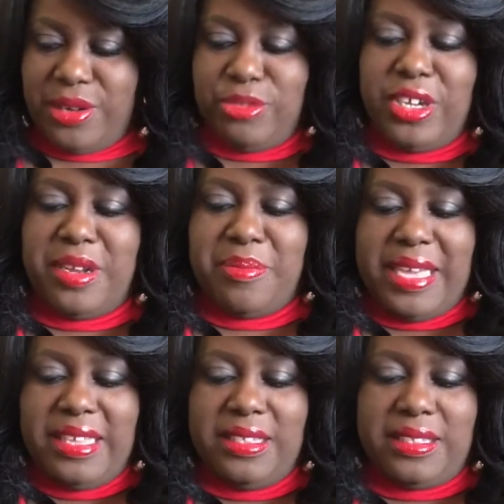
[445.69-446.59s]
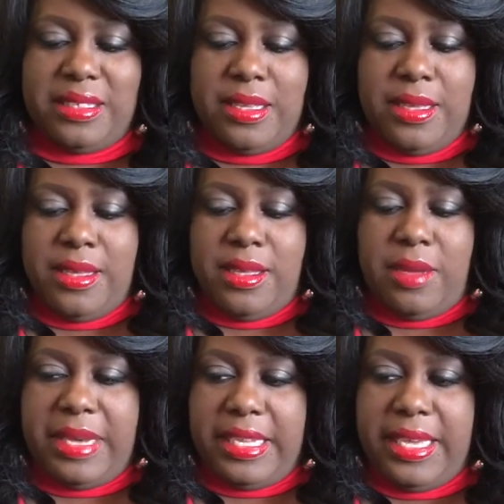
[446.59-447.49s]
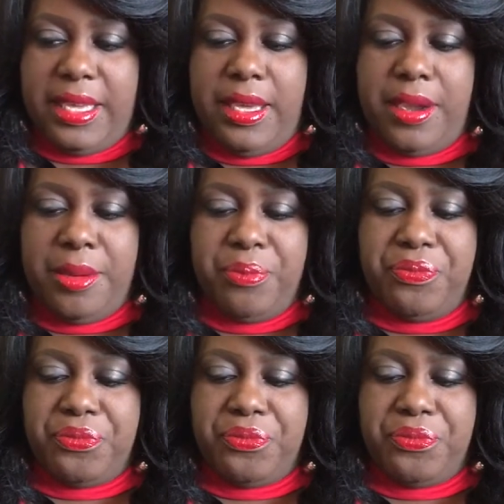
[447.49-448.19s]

I'm trying to balance on my leg here.